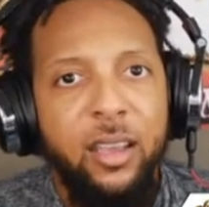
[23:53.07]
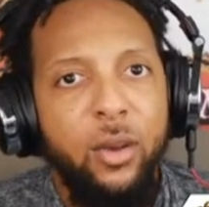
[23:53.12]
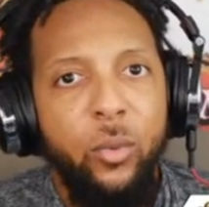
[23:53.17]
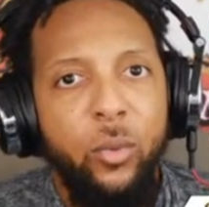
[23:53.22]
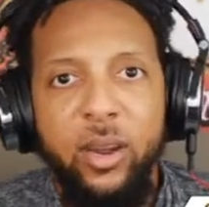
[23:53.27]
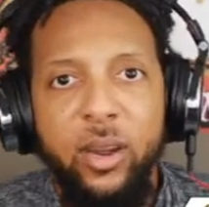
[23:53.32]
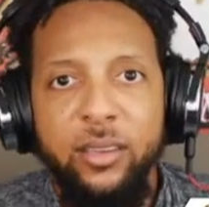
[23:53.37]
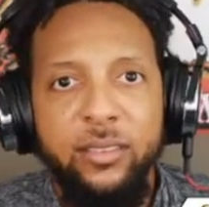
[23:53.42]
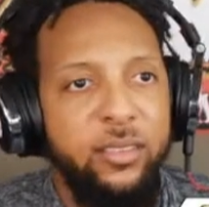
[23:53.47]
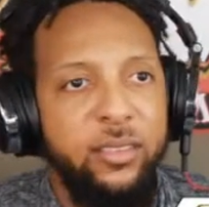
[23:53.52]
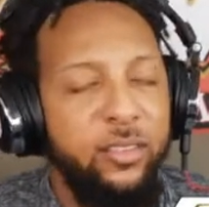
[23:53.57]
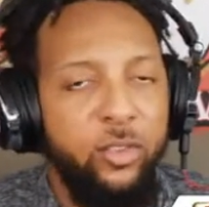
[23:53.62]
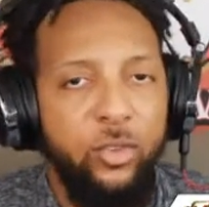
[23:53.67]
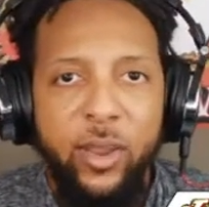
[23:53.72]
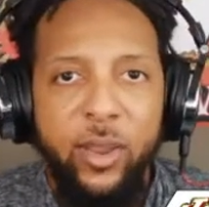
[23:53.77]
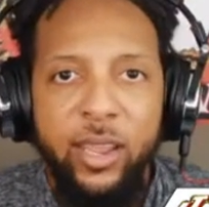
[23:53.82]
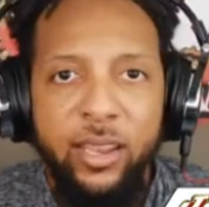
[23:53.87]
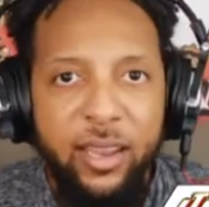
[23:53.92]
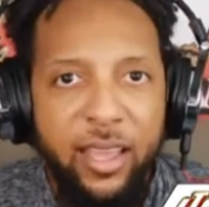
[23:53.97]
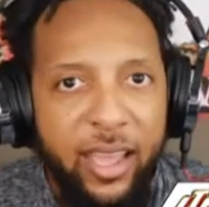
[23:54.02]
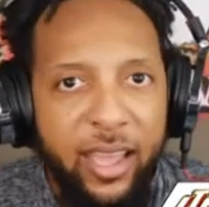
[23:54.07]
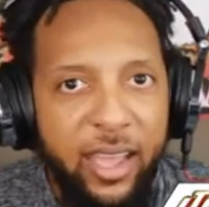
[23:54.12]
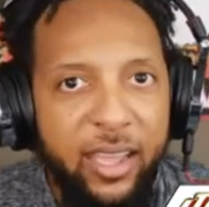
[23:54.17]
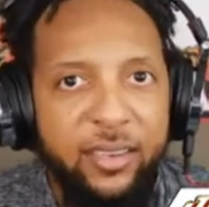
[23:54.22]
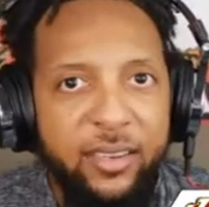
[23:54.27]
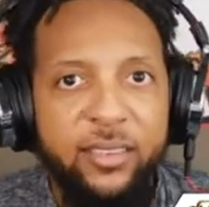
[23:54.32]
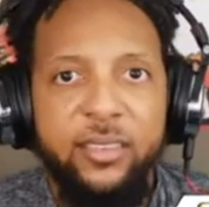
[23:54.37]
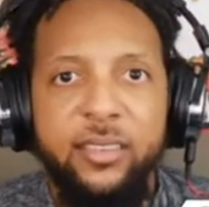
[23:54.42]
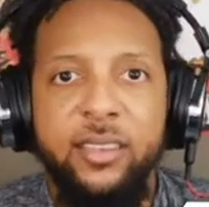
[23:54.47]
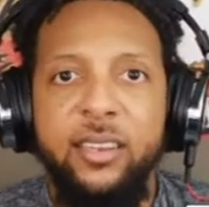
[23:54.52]
whereas Trey
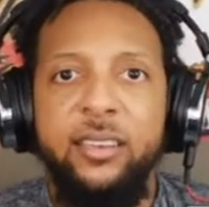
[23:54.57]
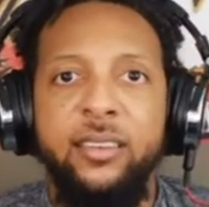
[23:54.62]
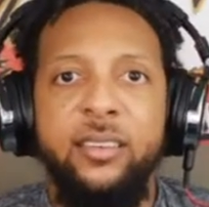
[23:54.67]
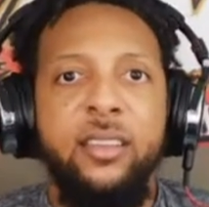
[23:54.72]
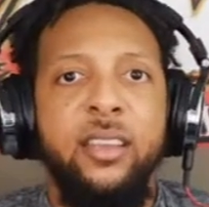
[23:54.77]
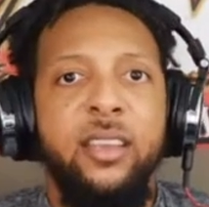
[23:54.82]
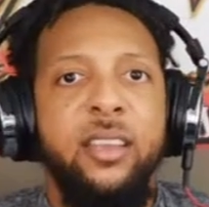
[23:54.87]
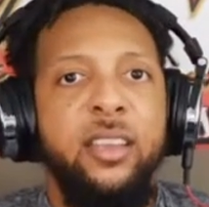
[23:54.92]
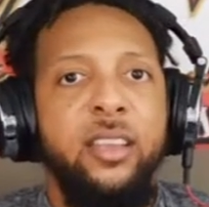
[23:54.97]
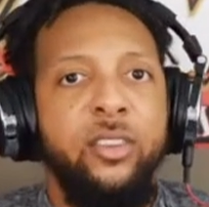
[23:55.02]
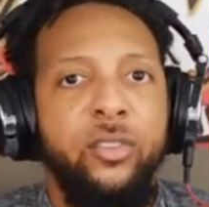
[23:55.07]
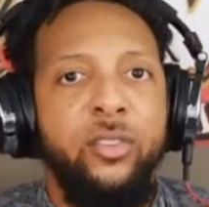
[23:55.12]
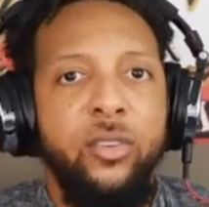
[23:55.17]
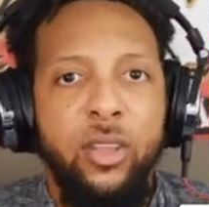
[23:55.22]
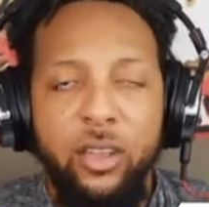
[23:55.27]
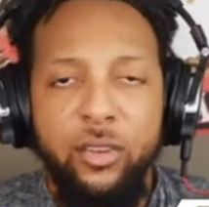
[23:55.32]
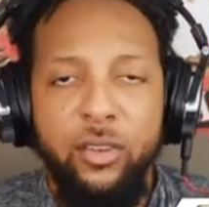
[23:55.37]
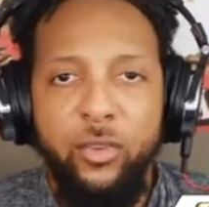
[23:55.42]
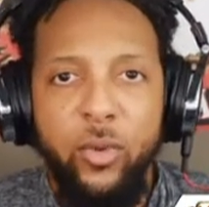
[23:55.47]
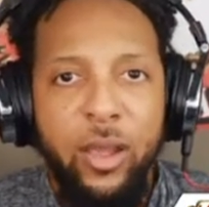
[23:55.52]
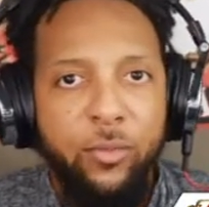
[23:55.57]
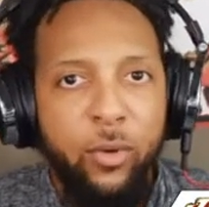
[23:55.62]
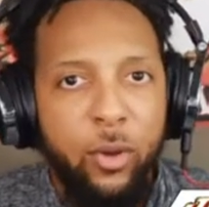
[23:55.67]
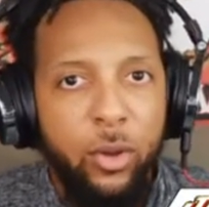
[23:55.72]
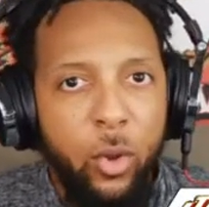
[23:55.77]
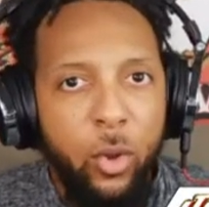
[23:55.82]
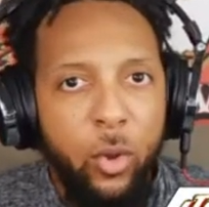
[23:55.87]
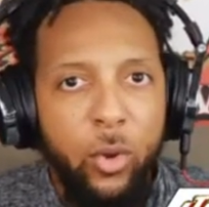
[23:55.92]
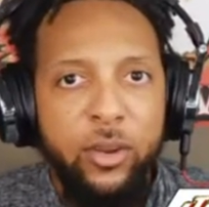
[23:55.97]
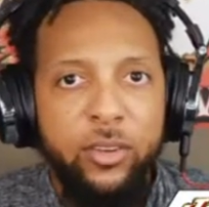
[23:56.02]
Lance and Trevor
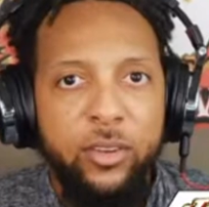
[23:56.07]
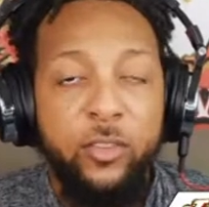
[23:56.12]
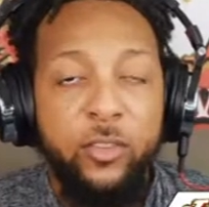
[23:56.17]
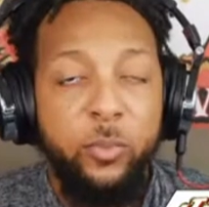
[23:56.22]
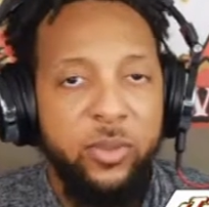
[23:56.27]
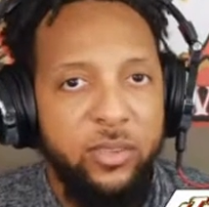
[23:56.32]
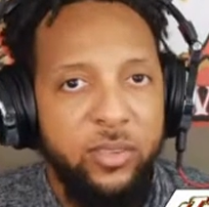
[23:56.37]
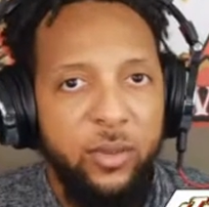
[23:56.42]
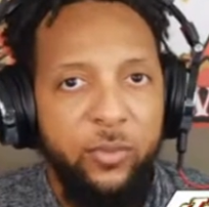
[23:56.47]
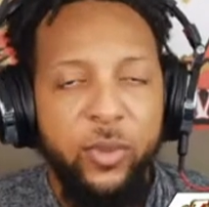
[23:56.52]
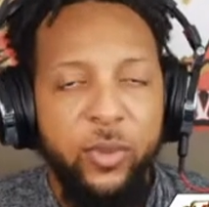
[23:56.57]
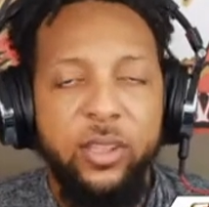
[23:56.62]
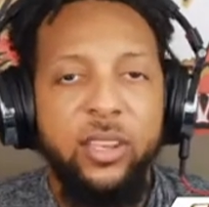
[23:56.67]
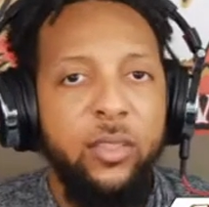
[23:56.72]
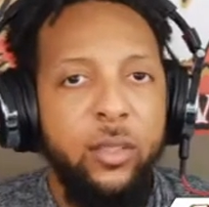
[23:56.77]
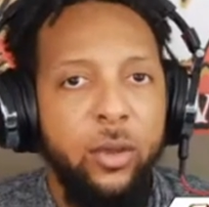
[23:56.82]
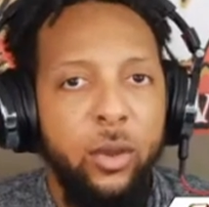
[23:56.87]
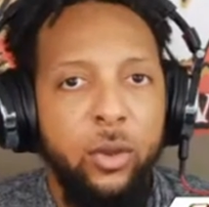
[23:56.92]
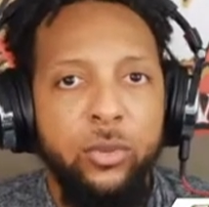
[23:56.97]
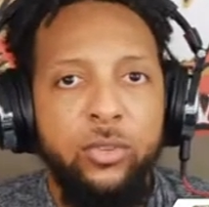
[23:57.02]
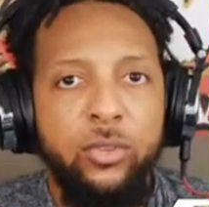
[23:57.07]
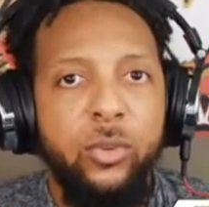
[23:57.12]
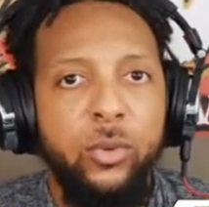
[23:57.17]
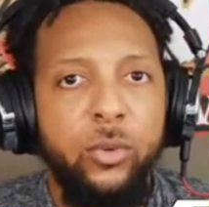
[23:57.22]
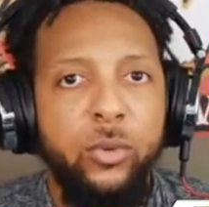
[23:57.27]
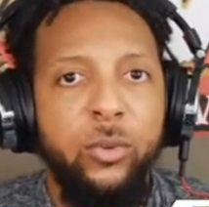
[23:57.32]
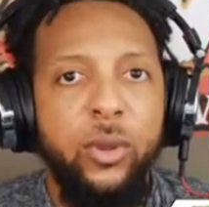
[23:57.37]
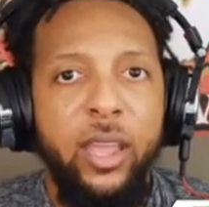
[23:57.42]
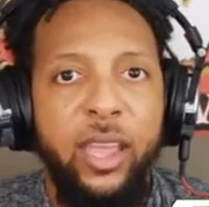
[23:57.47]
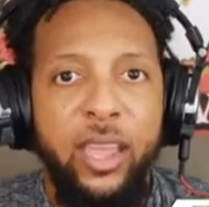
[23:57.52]
Lawrence, specifically those
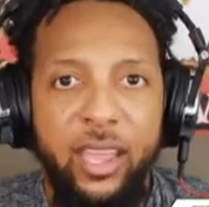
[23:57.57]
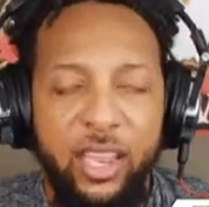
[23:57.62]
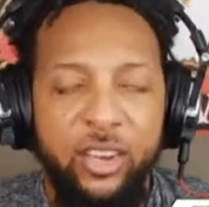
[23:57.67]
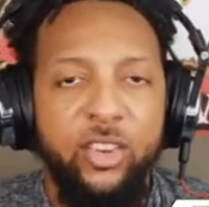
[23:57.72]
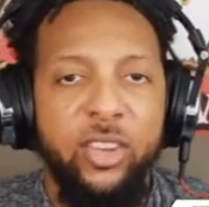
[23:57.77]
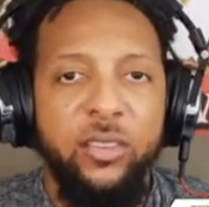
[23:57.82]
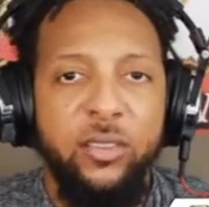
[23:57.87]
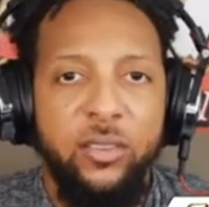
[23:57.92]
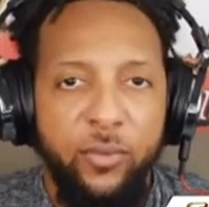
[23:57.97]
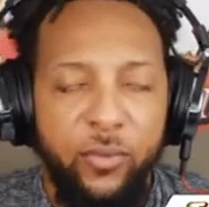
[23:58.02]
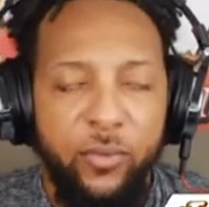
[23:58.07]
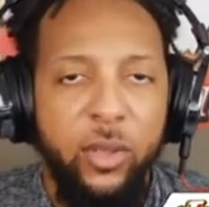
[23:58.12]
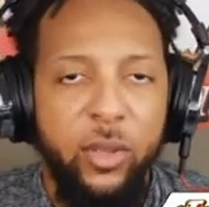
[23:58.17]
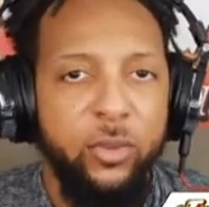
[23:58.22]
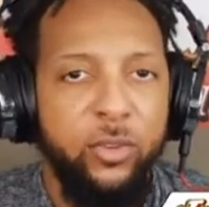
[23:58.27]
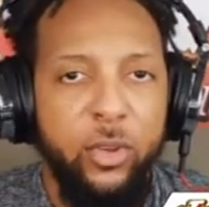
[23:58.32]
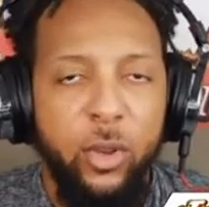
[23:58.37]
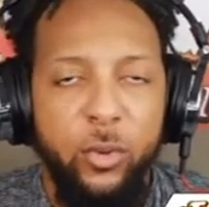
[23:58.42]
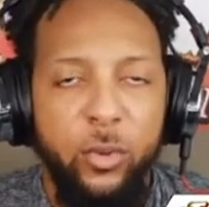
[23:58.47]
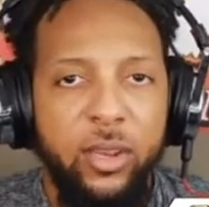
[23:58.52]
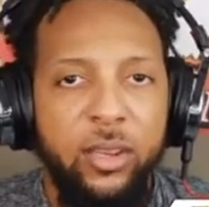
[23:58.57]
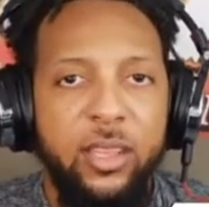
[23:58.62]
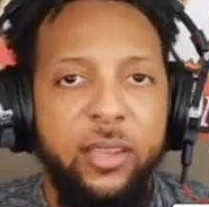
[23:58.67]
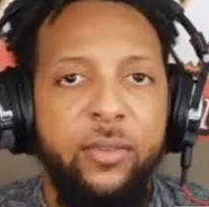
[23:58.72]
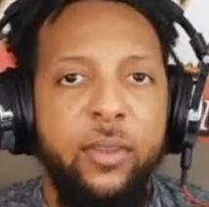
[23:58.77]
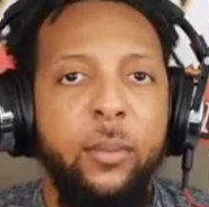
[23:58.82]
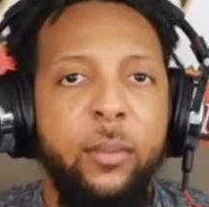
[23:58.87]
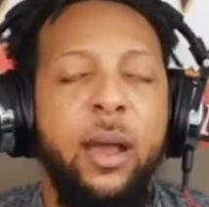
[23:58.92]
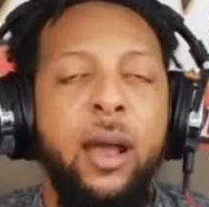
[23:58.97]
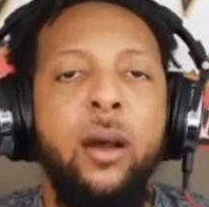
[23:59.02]
two, and Justin Fields, don't want to leave
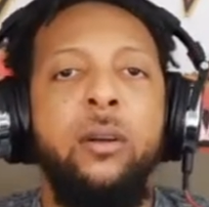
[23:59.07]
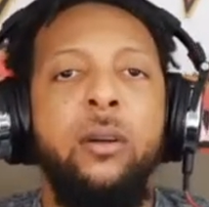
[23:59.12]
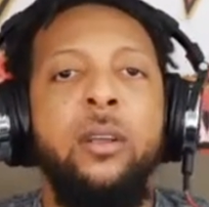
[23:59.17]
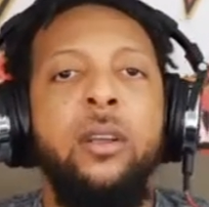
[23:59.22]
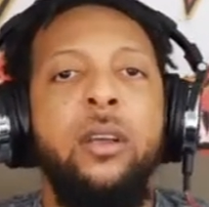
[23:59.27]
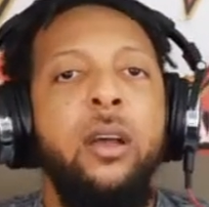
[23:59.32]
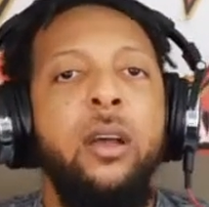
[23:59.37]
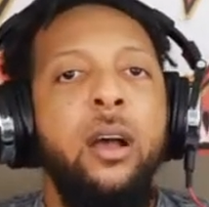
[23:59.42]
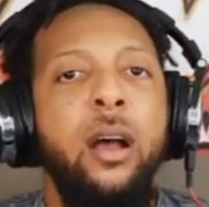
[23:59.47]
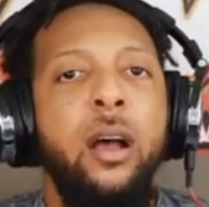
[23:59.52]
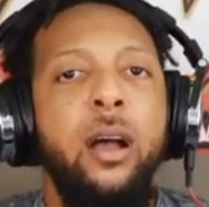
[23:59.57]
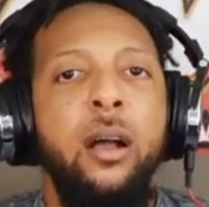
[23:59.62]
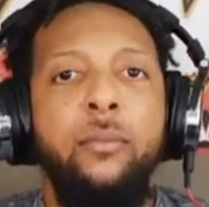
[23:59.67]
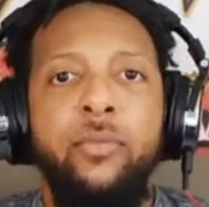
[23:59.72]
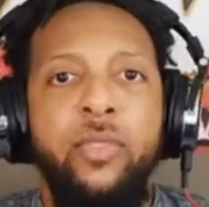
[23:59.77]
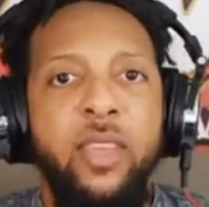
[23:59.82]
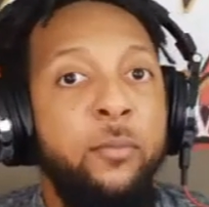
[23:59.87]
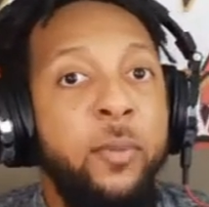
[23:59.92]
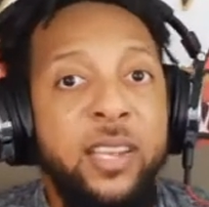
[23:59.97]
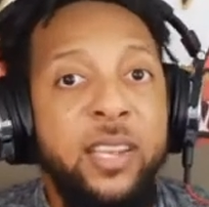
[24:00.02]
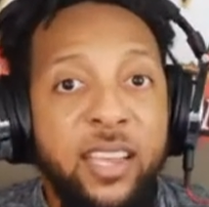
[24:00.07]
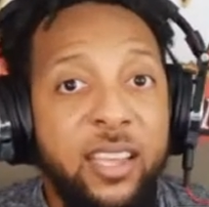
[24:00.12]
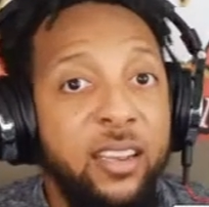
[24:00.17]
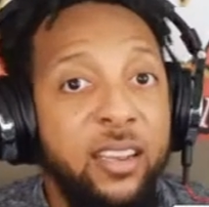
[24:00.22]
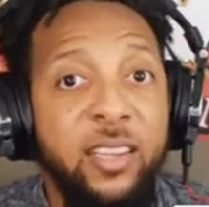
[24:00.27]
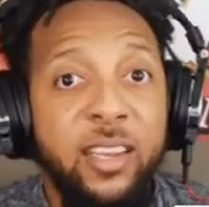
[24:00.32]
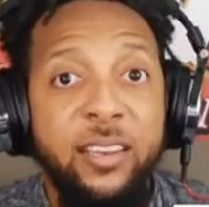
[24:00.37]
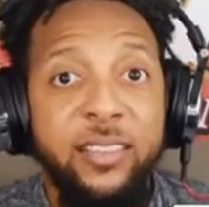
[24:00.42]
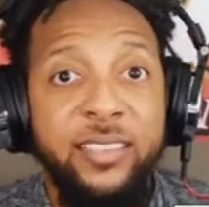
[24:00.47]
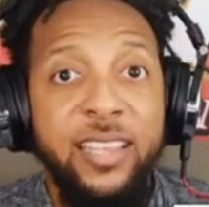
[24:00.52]
him out. They've been taking a
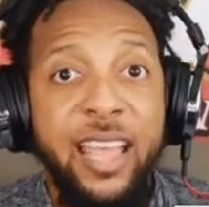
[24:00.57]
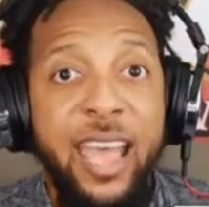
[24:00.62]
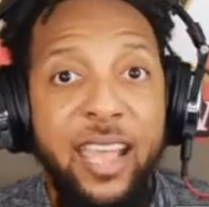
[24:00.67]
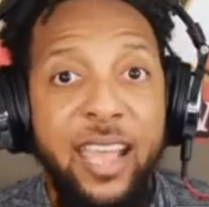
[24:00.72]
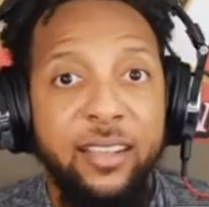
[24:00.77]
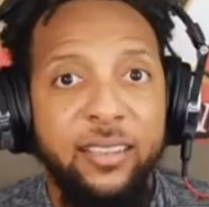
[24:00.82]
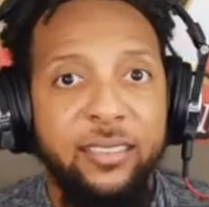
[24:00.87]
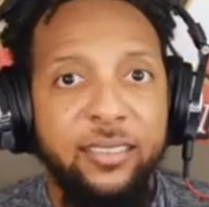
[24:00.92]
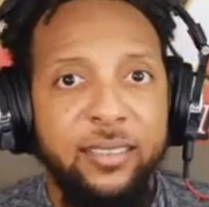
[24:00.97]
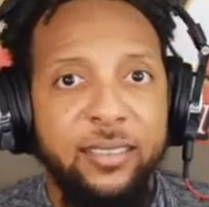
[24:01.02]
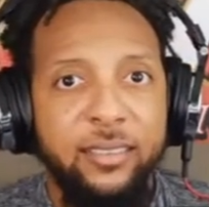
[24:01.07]
ton of sacks.